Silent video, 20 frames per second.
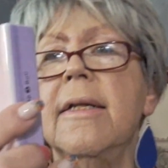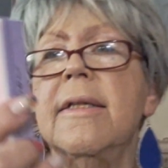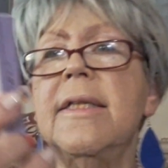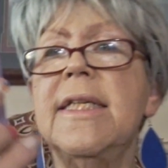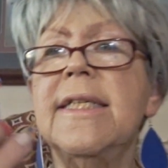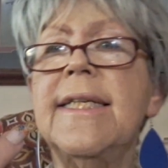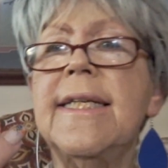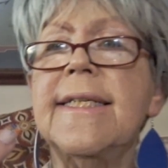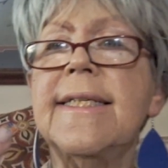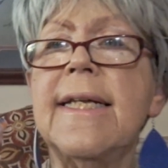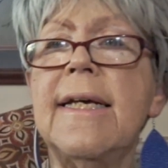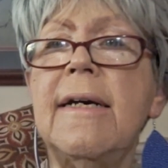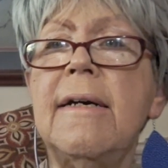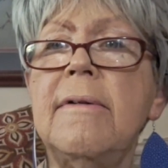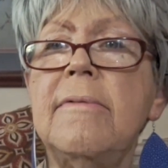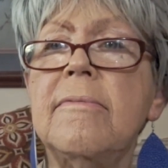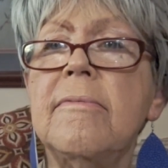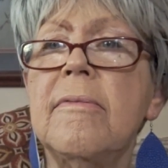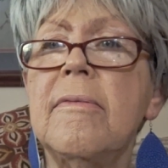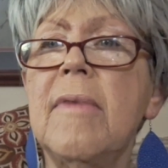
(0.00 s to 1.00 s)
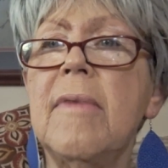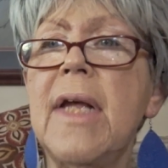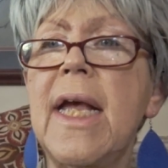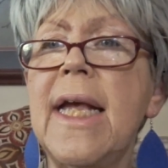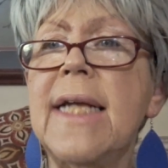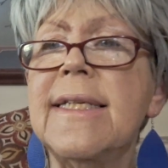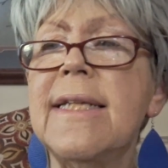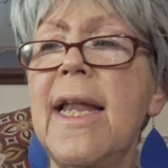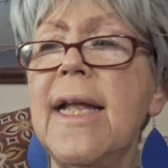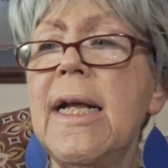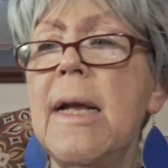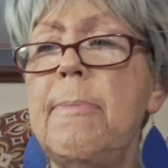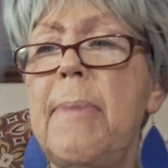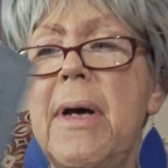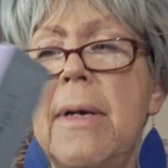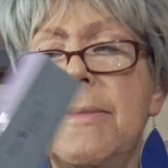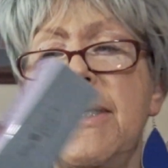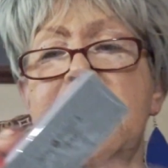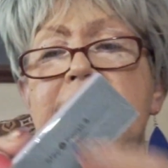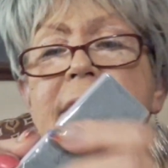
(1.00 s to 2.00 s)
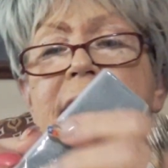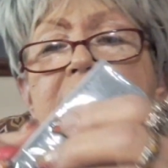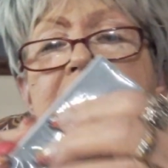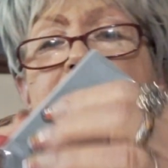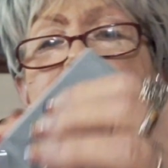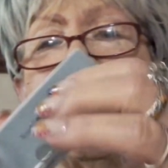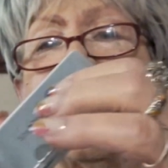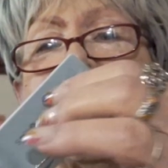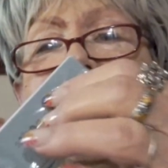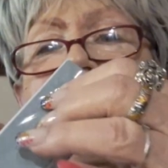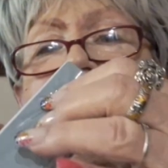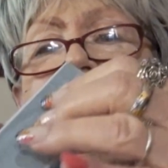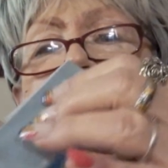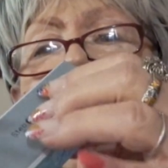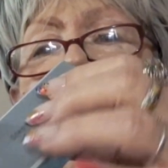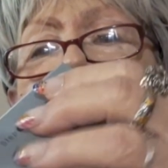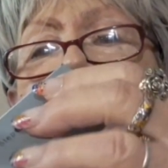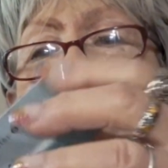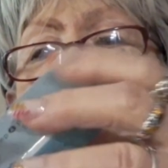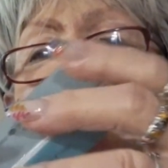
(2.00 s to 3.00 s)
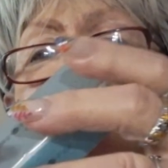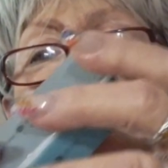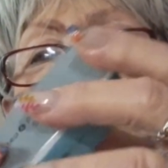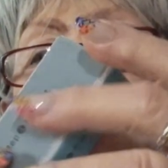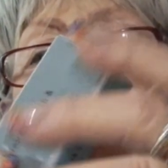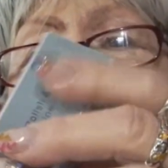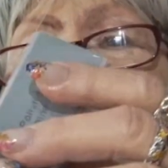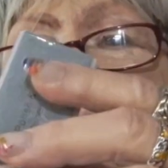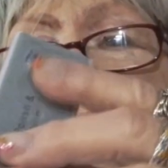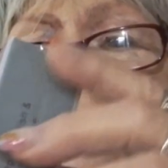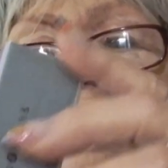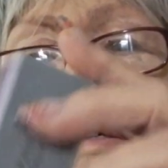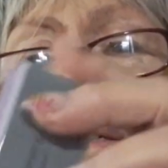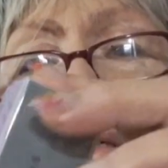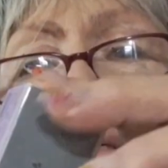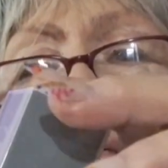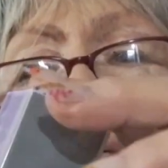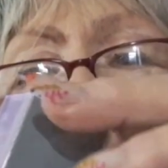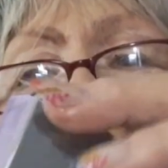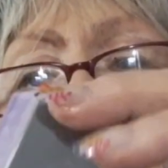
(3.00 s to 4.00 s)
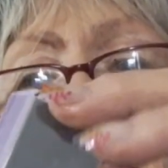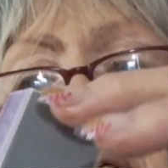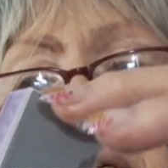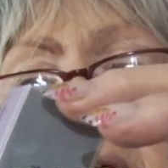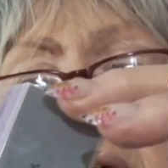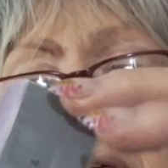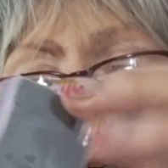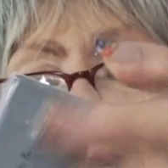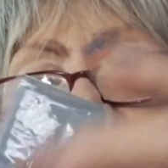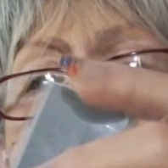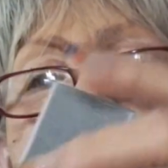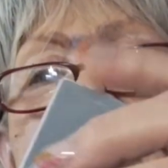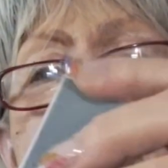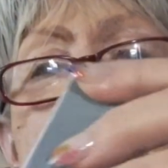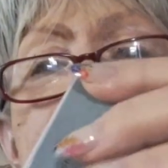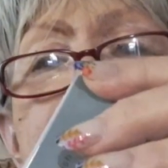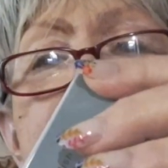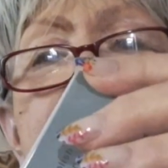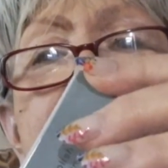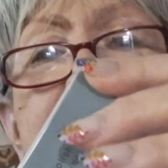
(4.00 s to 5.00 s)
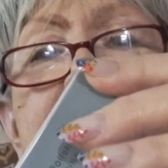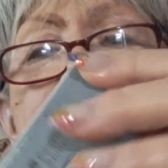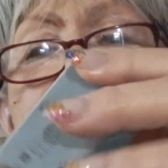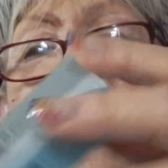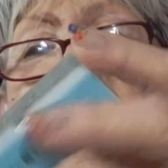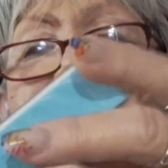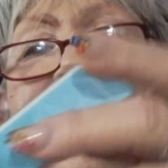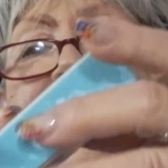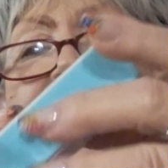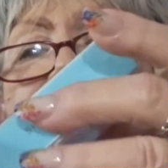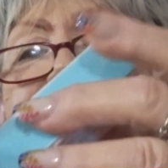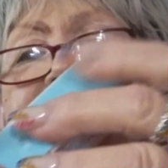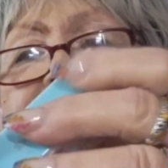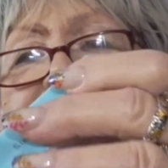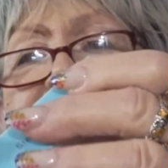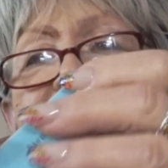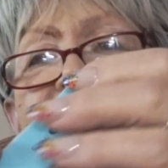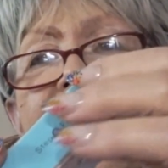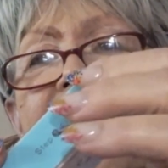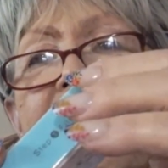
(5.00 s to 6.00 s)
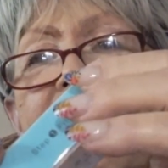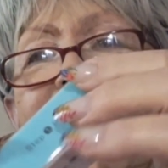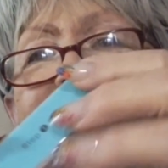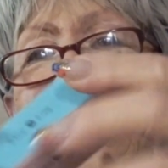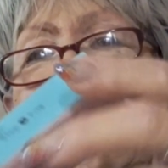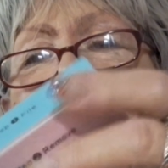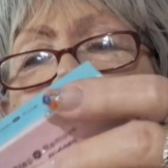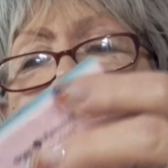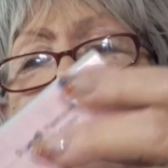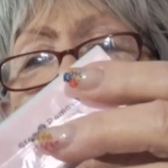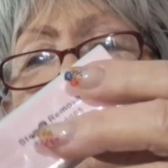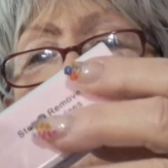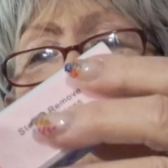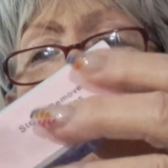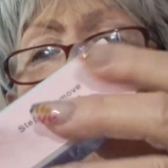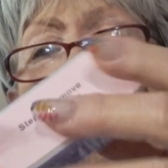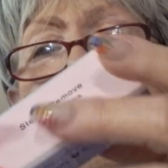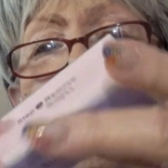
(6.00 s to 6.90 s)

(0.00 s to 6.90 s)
This is it's like a pumice stone, but it's not. It's a file. It has lots of different grits on it.